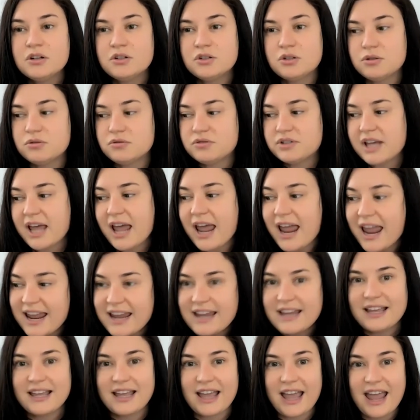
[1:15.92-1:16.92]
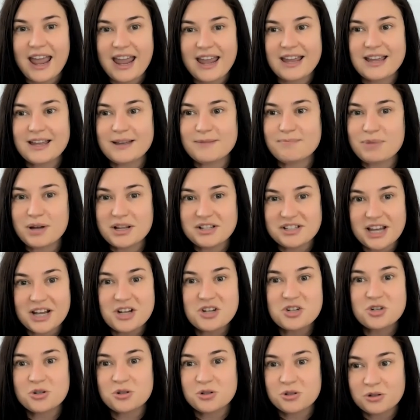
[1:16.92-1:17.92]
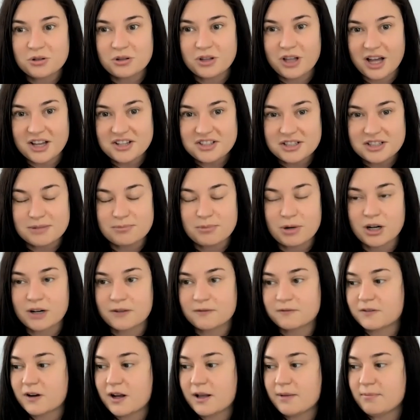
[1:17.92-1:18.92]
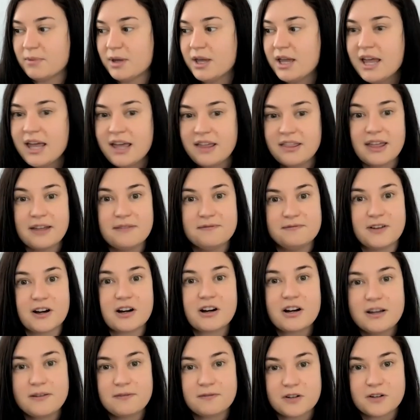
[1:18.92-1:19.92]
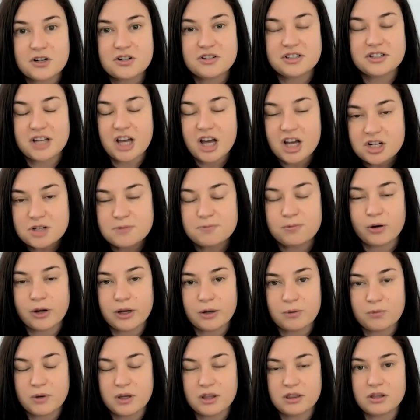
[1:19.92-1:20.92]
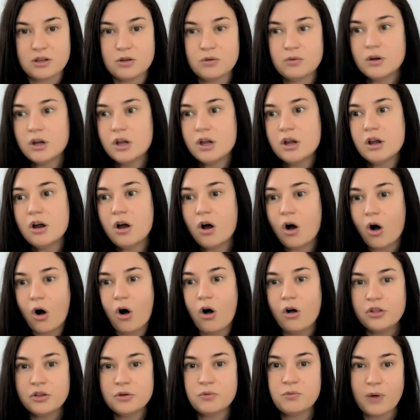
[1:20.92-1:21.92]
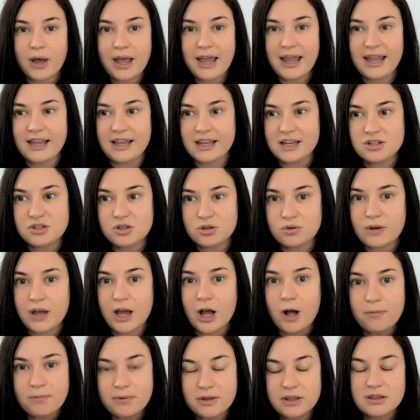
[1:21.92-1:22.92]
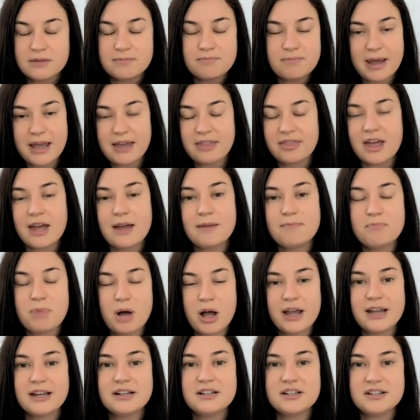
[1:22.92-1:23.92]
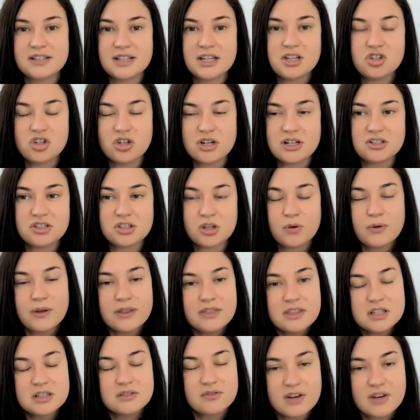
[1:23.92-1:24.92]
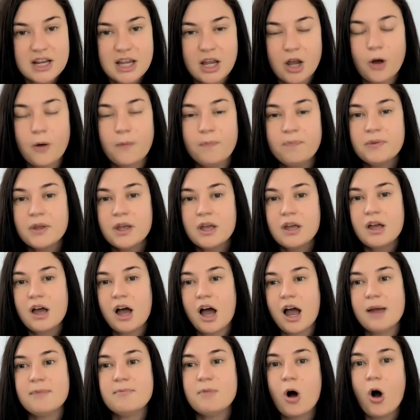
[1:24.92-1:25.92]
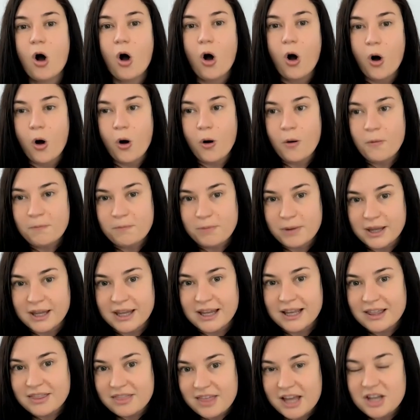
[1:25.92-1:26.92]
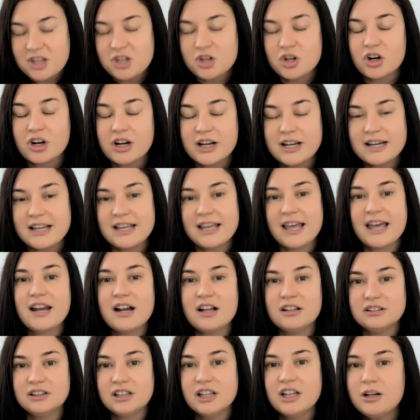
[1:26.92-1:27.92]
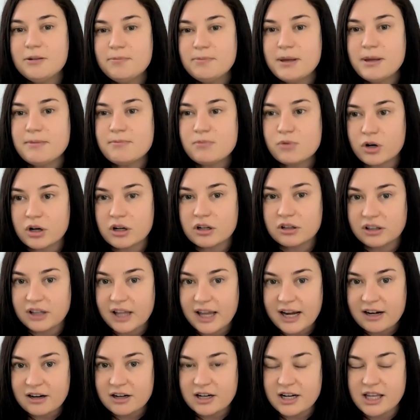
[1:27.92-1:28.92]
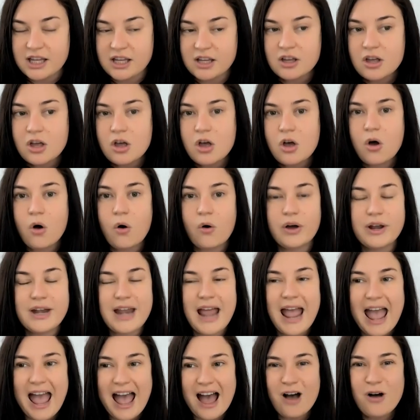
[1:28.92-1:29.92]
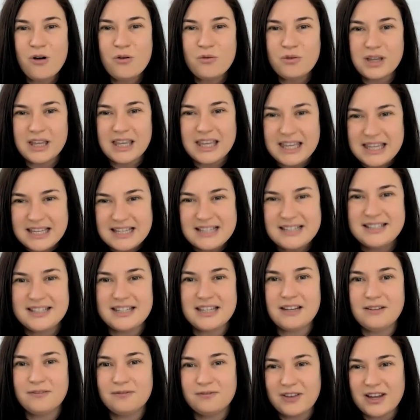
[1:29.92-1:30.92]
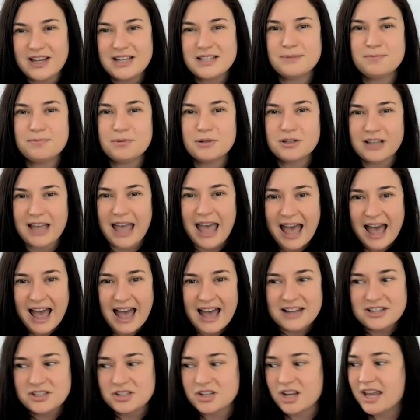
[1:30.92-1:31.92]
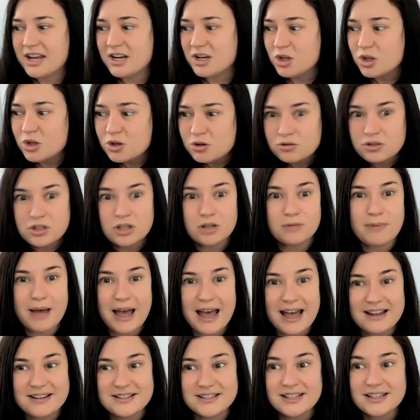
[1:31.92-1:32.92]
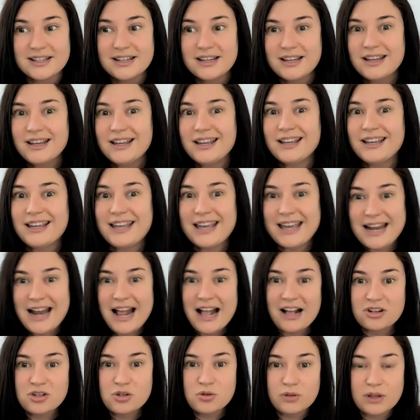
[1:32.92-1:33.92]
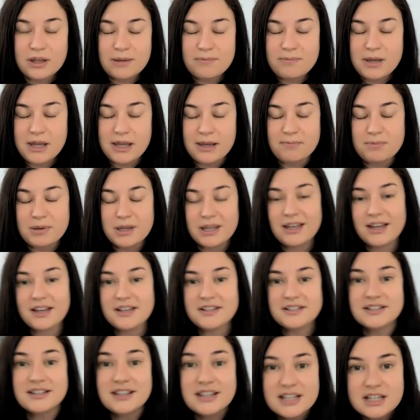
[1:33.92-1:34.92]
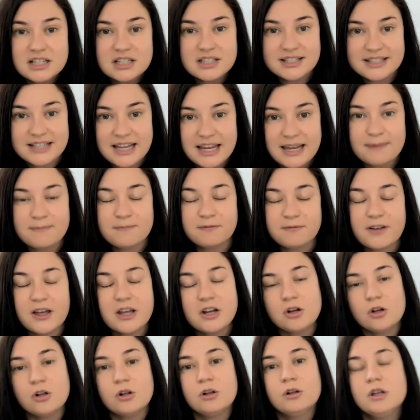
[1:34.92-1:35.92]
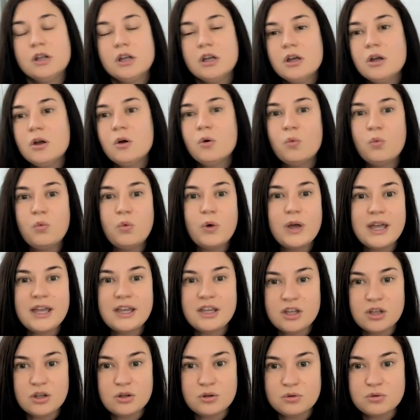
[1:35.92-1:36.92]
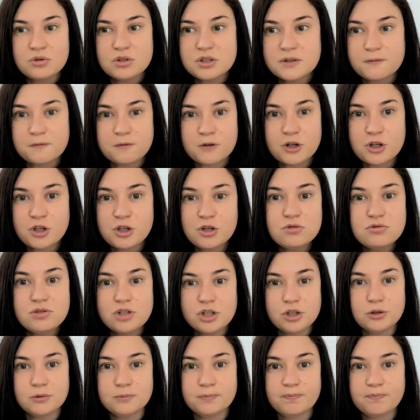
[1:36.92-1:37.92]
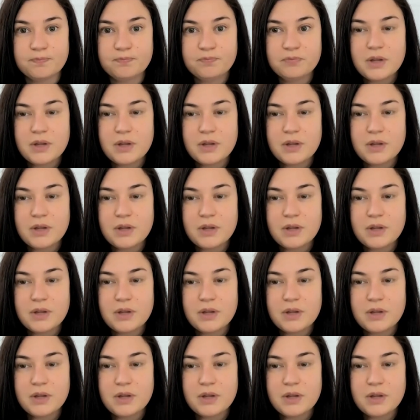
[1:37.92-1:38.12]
to take a potential customer from that very first touch point with you all the way into helping them make that buying decision. And so in this video, I'm hoping that you're going to get a little bit more clarity on how easy Facebook ads and YouTube ads can actually be because this same funnel we use for YouTube